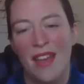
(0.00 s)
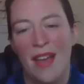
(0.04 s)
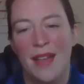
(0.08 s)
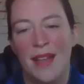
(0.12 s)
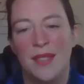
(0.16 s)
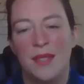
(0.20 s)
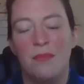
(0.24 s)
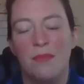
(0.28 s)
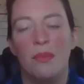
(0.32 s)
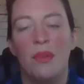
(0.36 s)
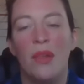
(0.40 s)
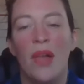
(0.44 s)

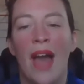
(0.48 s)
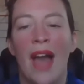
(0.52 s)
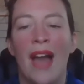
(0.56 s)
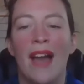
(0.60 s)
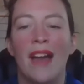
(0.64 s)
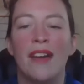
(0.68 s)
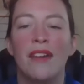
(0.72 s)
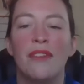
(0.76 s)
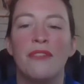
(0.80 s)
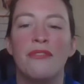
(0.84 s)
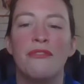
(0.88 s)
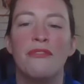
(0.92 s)
as
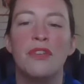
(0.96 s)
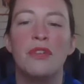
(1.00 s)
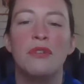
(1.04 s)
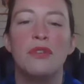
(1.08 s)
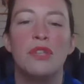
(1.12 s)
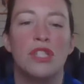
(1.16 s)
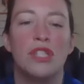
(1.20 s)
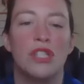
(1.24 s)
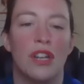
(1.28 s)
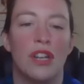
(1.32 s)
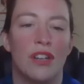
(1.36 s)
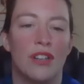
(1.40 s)
Black
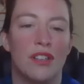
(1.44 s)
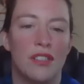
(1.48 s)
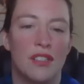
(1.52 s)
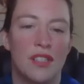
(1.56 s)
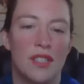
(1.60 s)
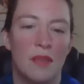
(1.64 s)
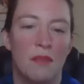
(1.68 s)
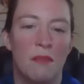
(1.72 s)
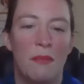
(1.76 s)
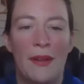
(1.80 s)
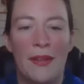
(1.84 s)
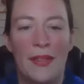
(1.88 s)

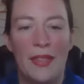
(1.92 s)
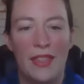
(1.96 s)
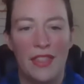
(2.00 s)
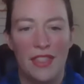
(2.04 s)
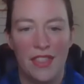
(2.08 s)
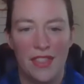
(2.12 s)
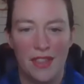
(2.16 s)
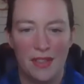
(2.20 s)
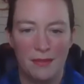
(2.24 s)
Futures Month.